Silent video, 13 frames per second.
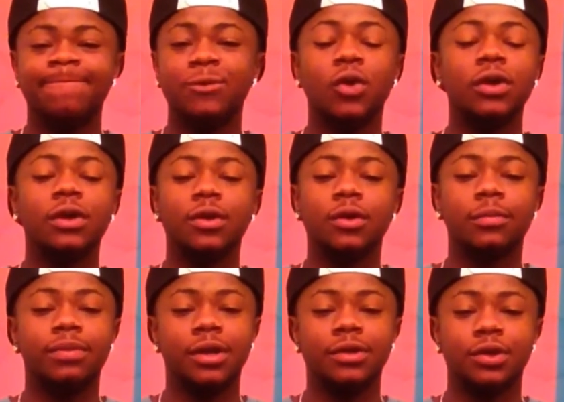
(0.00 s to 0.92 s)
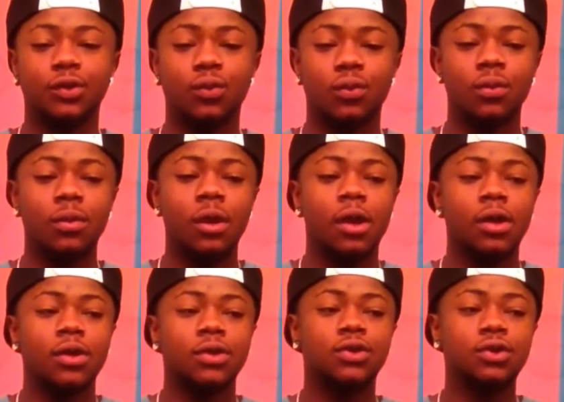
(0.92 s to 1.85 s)
not in a good place at all.
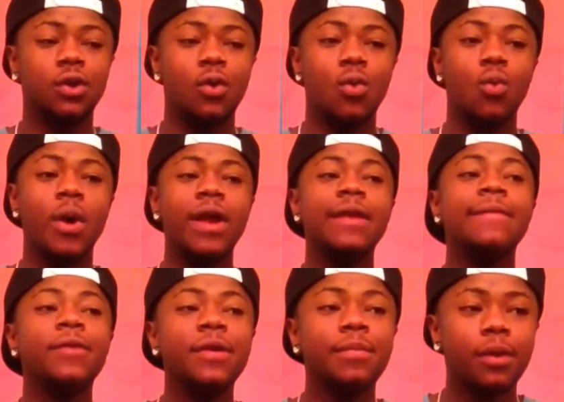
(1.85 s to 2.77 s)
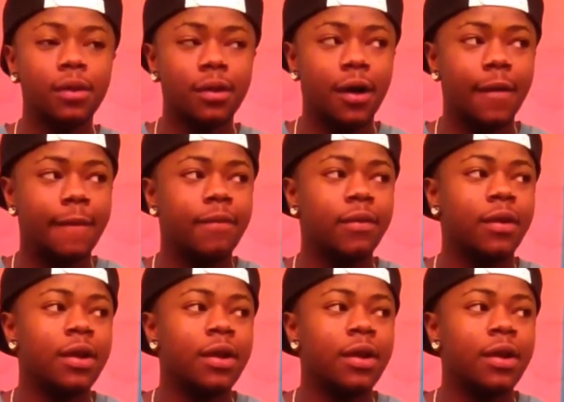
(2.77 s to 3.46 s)
So when we broke up,